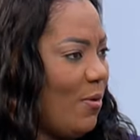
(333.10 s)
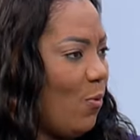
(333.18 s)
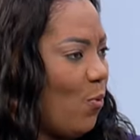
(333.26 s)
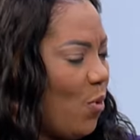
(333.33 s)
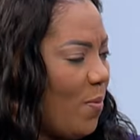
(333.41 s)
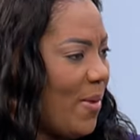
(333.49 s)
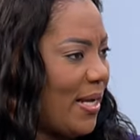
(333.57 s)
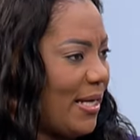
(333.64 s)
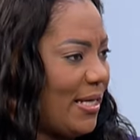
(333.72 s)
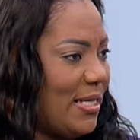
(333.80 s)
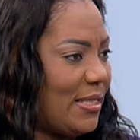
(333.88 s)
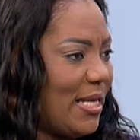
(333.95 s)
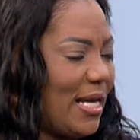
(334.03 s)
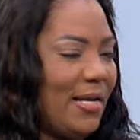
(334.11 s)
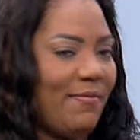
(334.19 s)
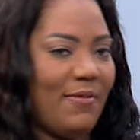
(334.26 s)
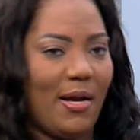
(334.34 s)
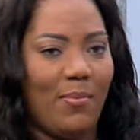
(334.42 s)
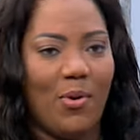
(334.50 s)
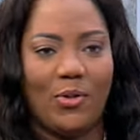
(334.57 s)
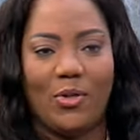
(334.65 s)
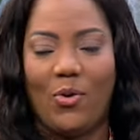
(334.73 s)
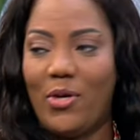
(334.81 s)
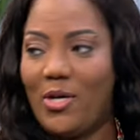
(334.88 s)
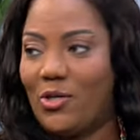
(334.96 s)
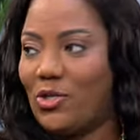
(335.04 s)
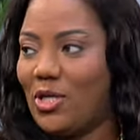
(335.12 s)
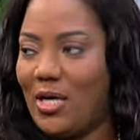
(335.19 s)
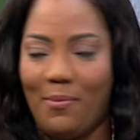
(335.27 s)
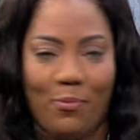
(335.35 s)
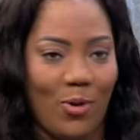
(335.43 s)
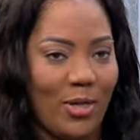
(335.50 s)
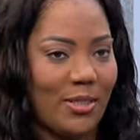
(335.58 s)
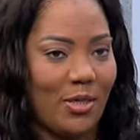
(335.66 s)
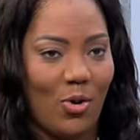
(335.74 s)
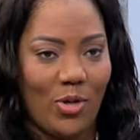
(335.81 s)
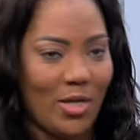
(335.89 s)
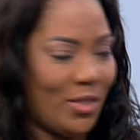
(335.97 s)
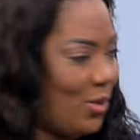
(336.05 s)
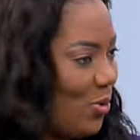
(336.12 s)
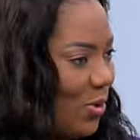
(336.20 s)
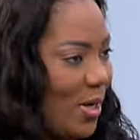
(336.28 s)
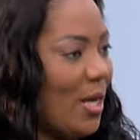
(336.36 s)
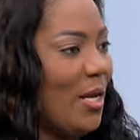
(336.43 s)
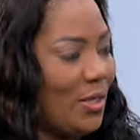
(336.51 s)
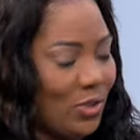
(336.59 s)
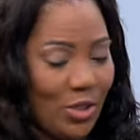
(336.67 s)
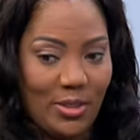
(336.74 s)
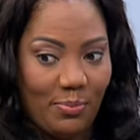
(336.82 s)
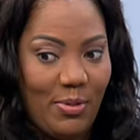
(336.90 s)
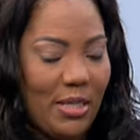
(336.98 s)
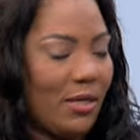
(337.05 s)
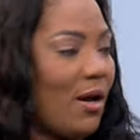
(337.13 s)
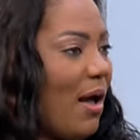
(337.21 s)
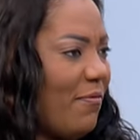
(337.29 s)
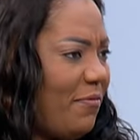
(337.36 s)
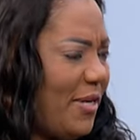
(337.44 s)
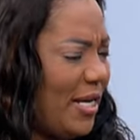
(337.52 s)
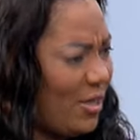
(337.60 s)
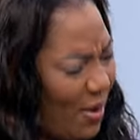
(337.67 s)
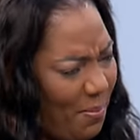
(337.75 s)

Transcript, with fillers: woman. Yeah. And it's not even about all oh, your shape, or oh, all your look, just yeah. being confident. How